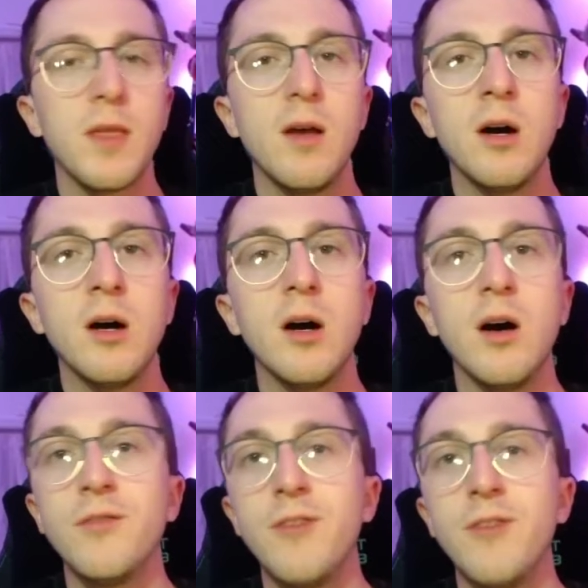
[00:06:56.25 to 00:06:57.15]

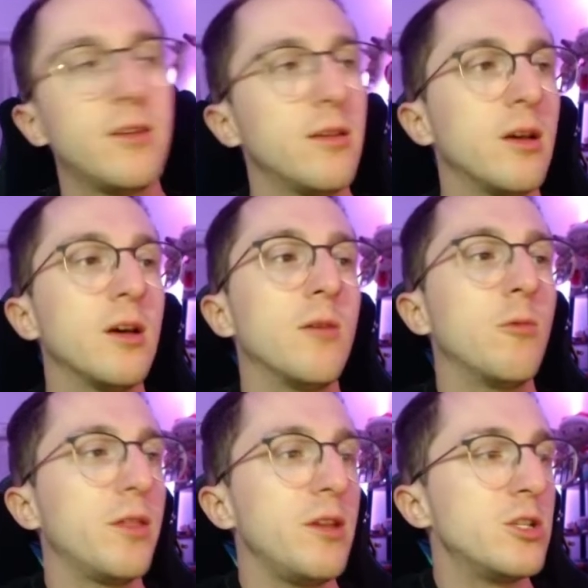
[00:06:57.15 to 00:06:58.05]
effect
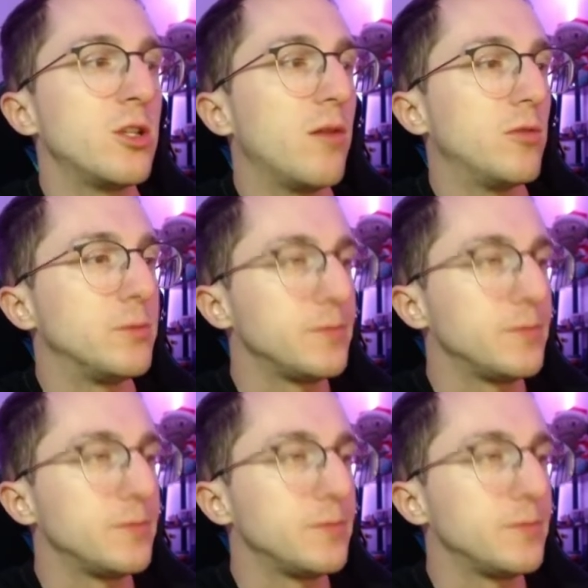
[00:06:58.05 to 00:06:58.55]
with each level.